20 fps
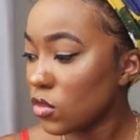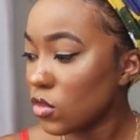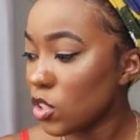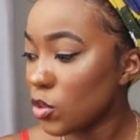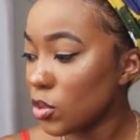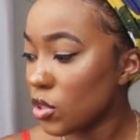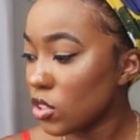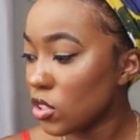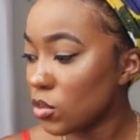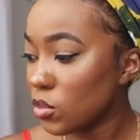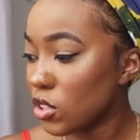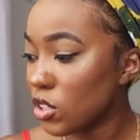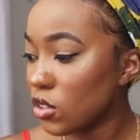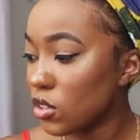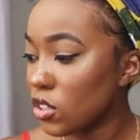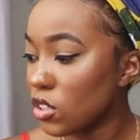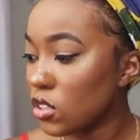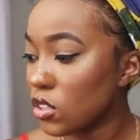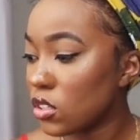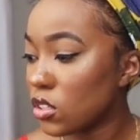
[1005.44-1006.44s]
You put on some
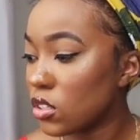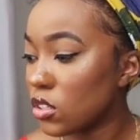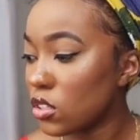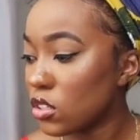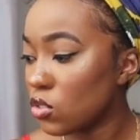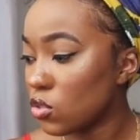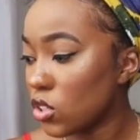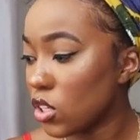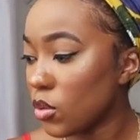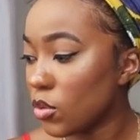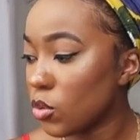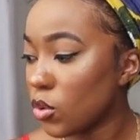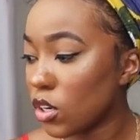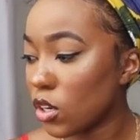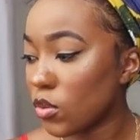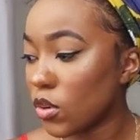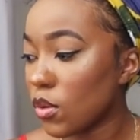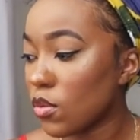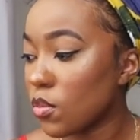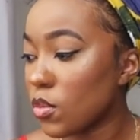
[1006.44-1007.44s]
earrings because you can't be
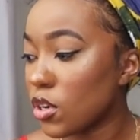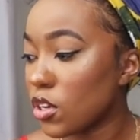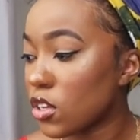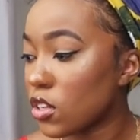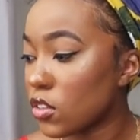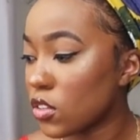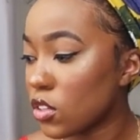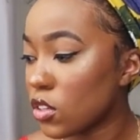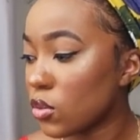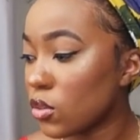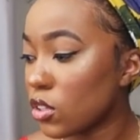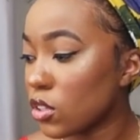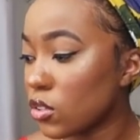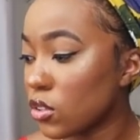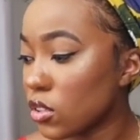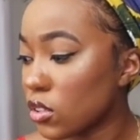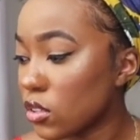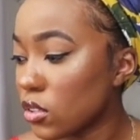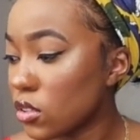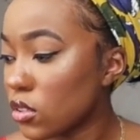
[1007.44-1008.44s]
walking around with buns and no
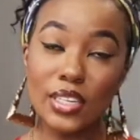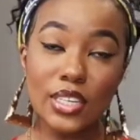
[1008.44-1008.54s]
earrings.